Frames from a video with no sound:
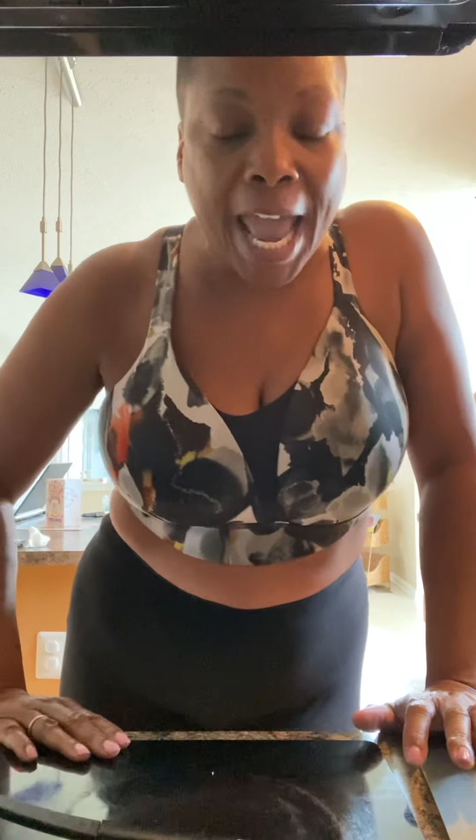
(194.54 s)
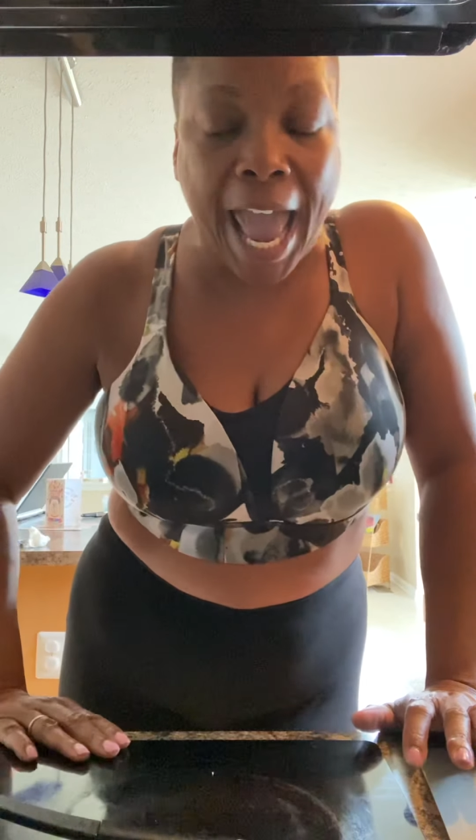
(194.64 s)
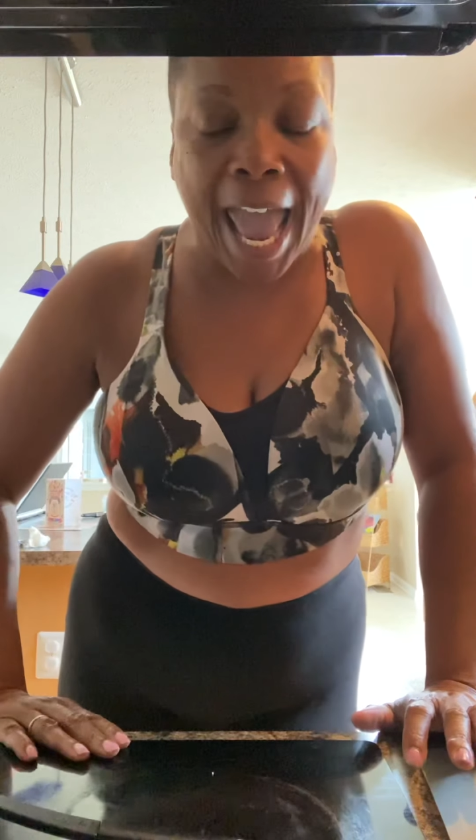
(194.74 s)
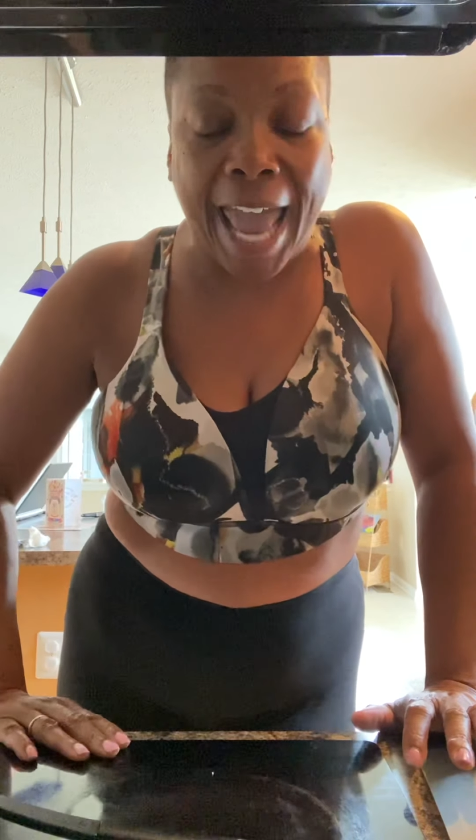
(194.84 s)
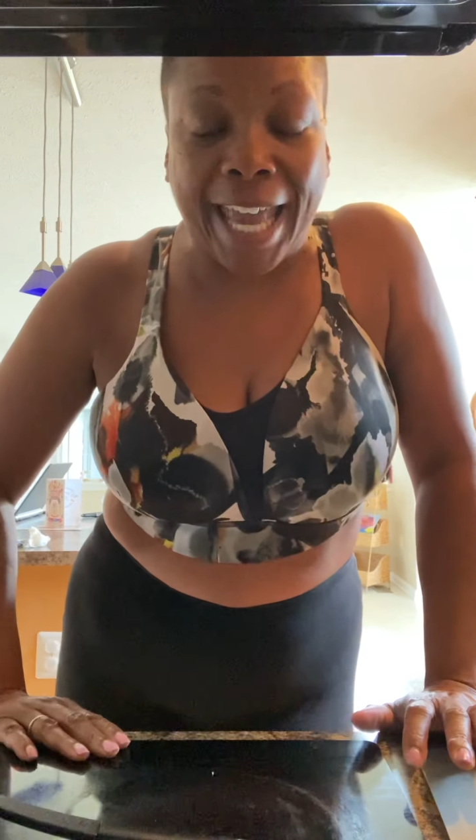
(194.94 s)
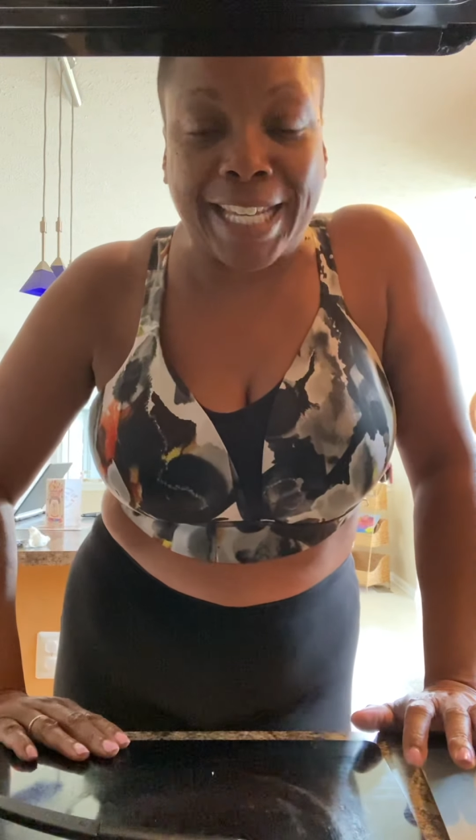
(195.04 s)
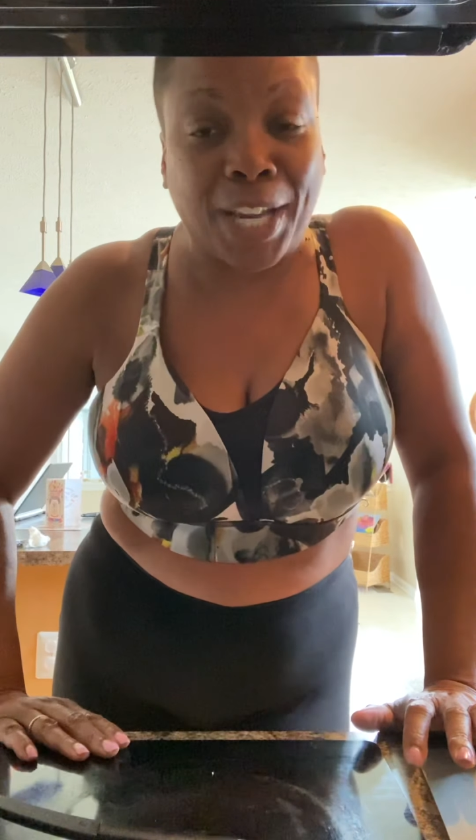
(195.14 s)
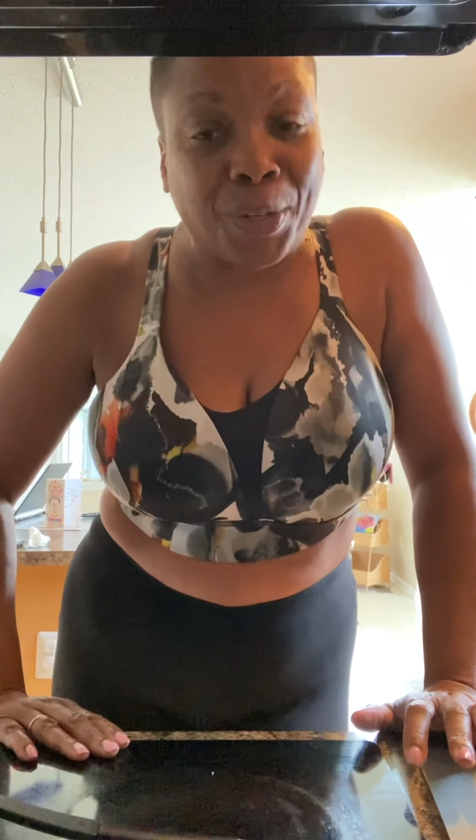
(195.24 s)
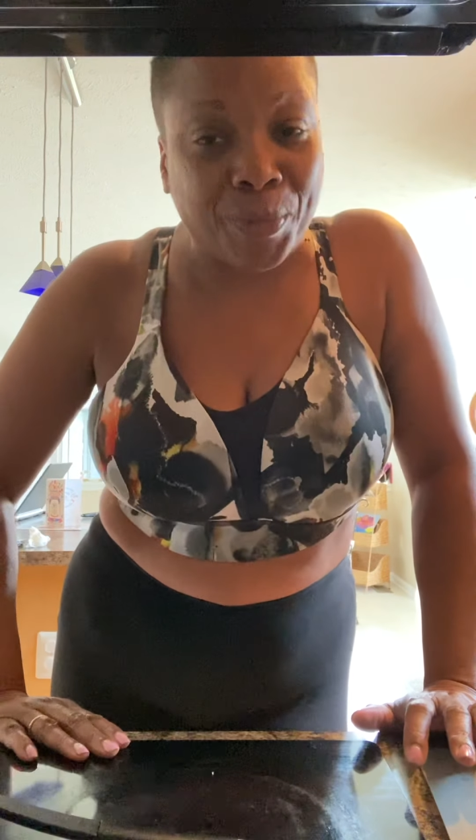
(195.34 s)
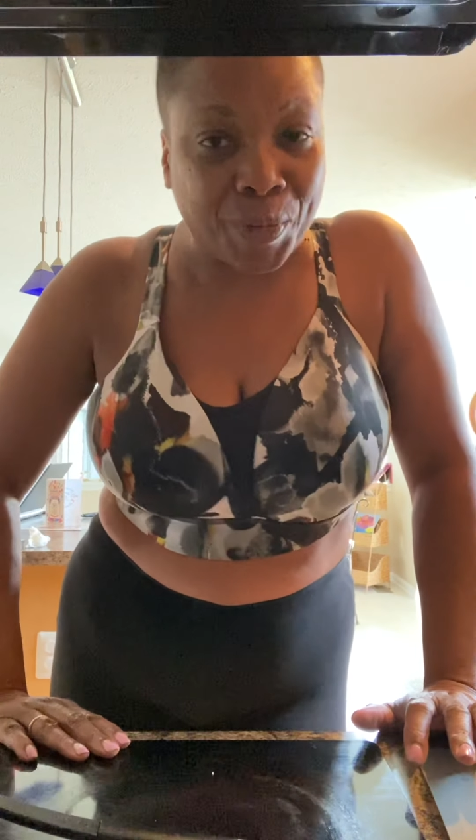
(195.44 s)
And I
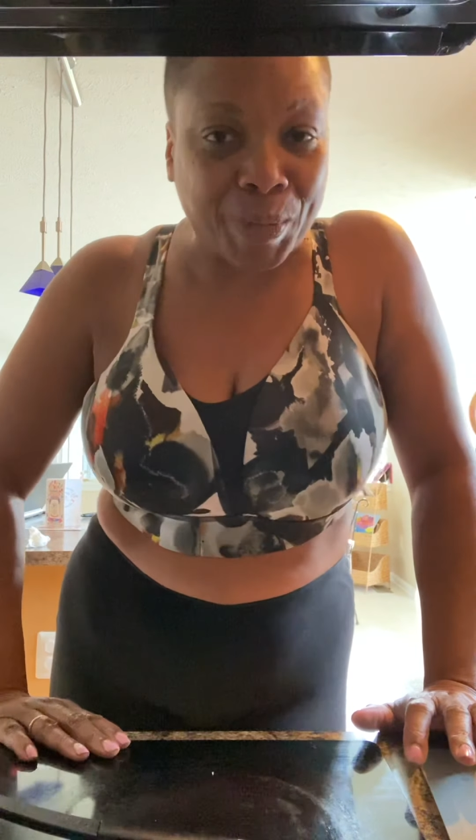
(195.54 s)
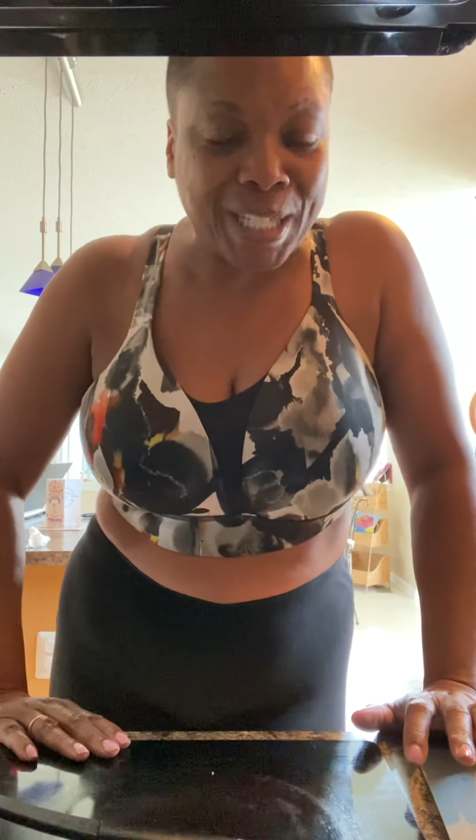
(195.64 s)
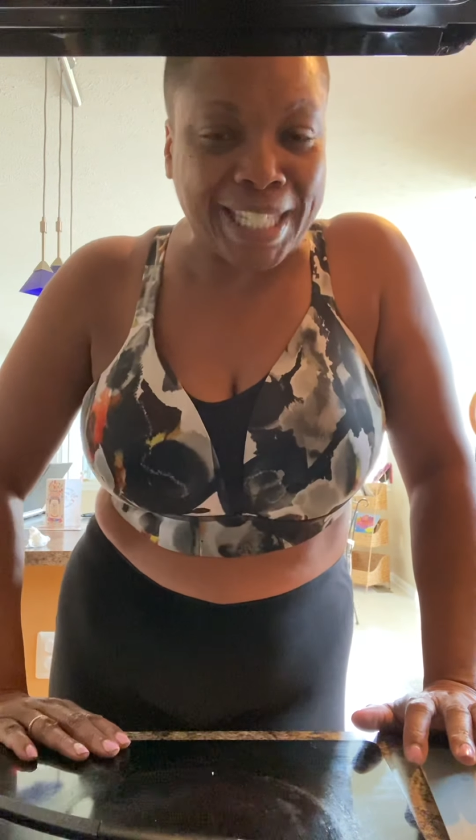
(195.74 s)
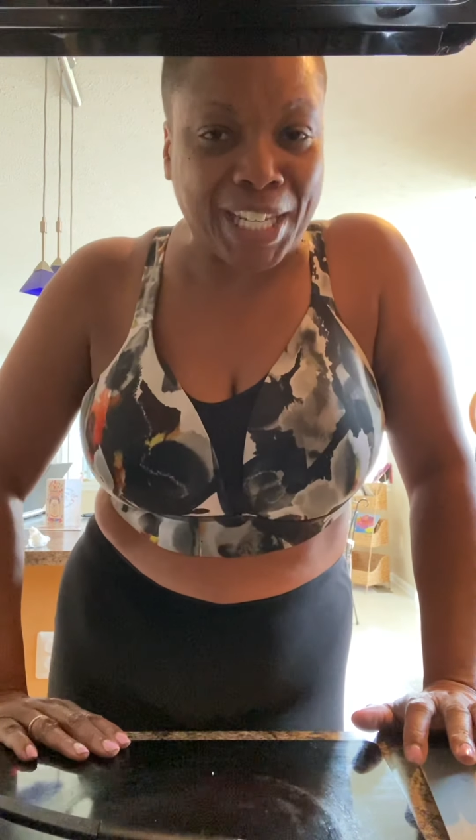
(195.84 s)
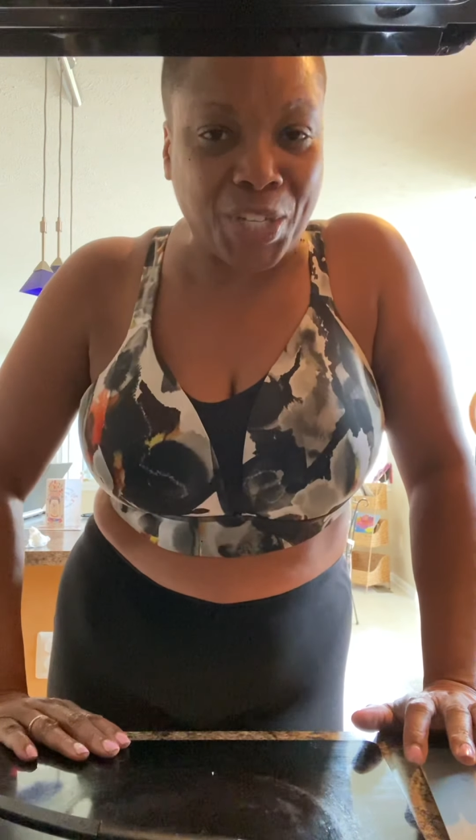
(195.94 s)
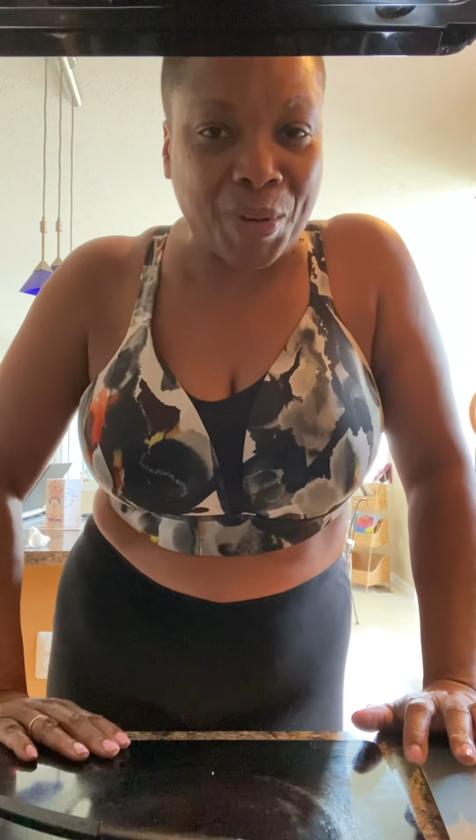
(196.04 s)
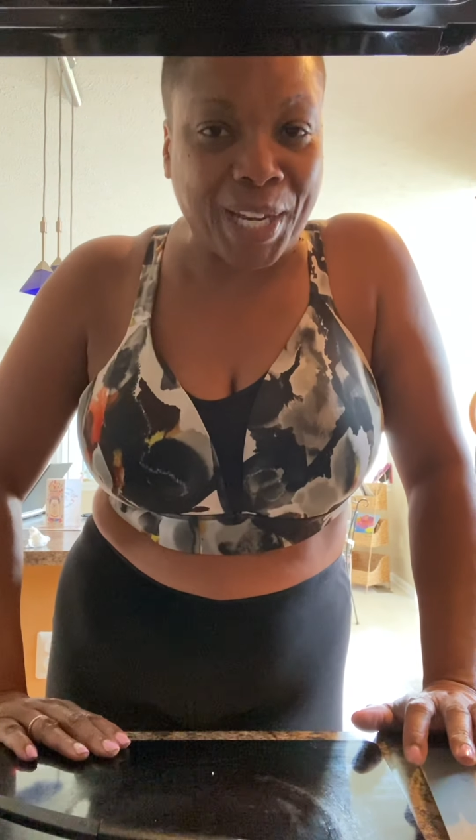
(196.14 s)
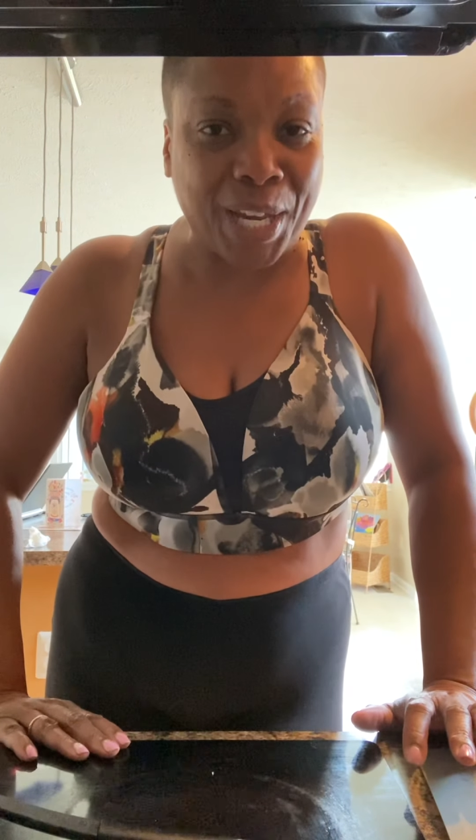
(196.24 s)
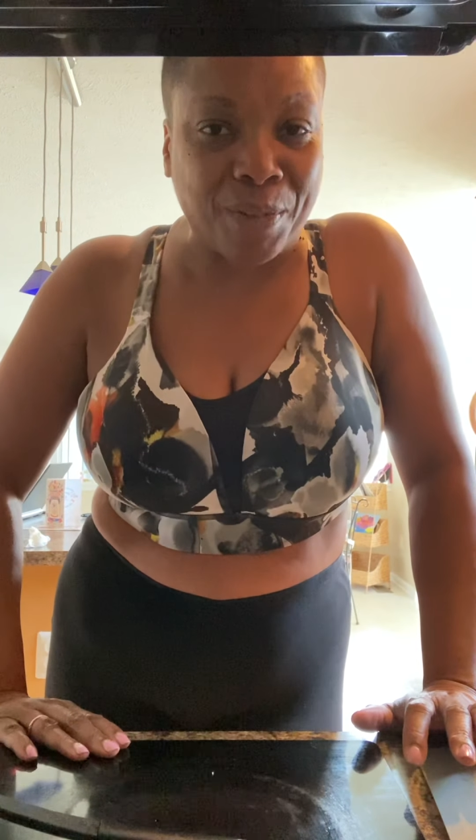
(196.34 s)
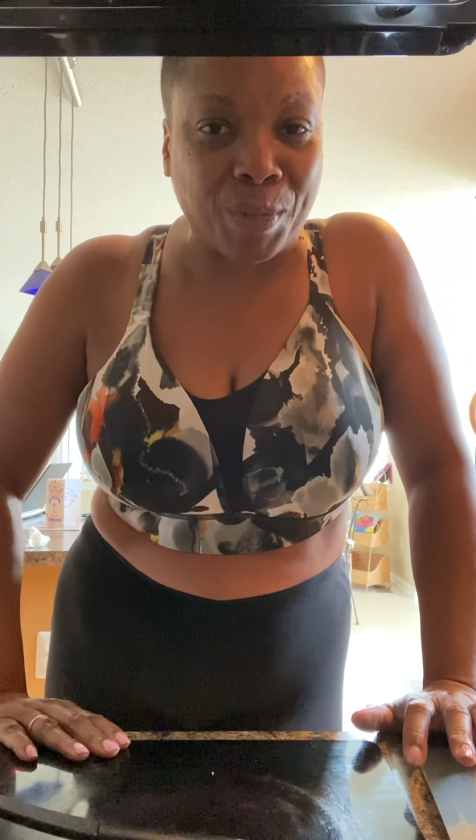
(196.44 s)
look forward to seeing you
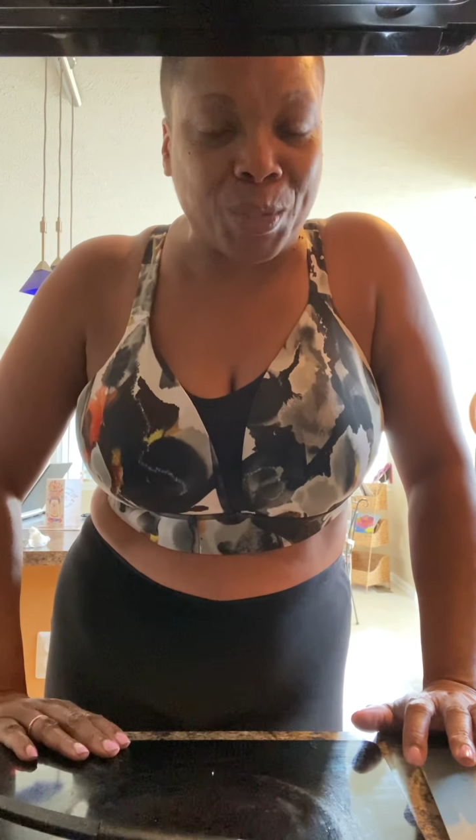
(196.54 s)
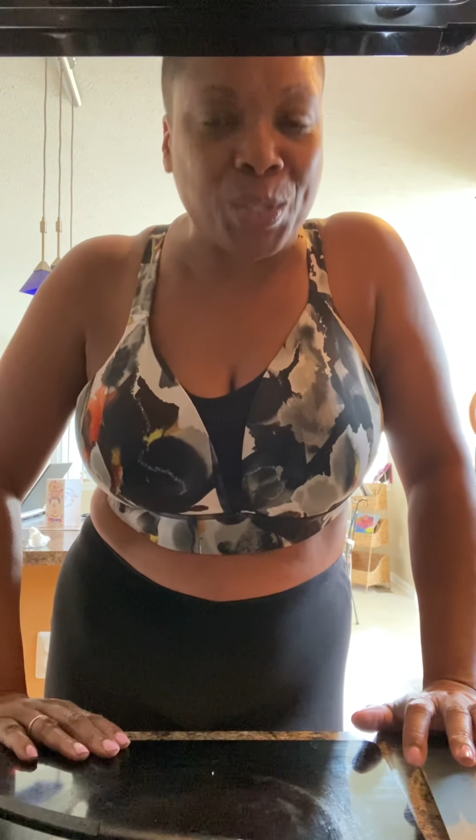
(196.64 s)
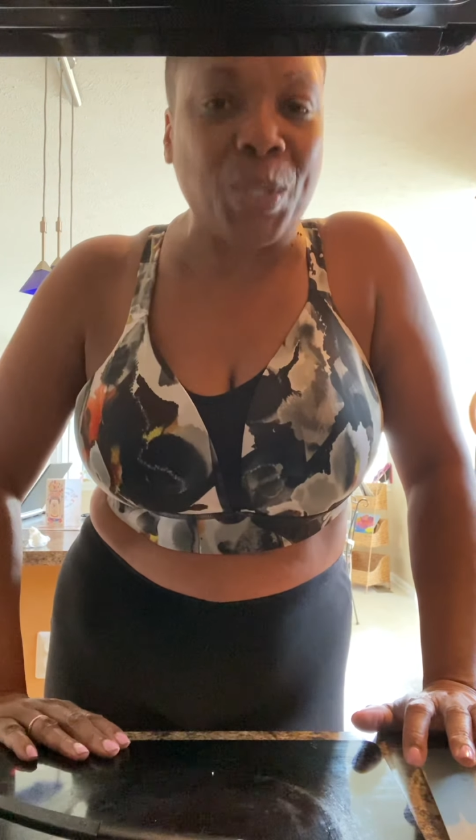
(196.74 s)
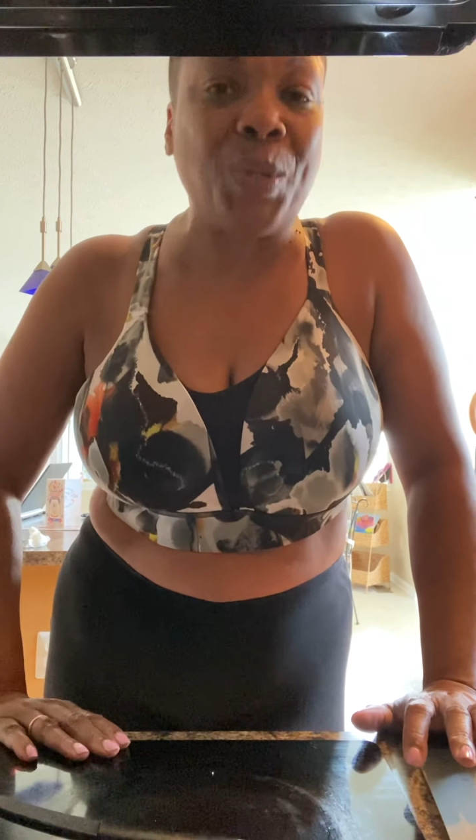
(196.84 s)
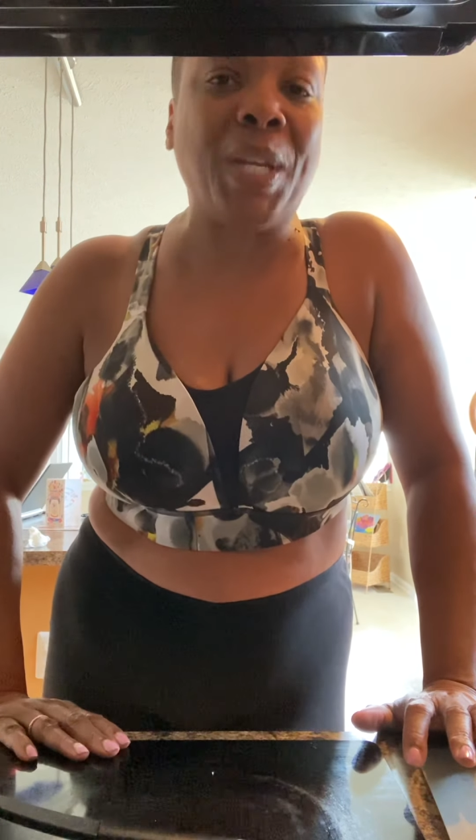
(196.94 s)
again real soon.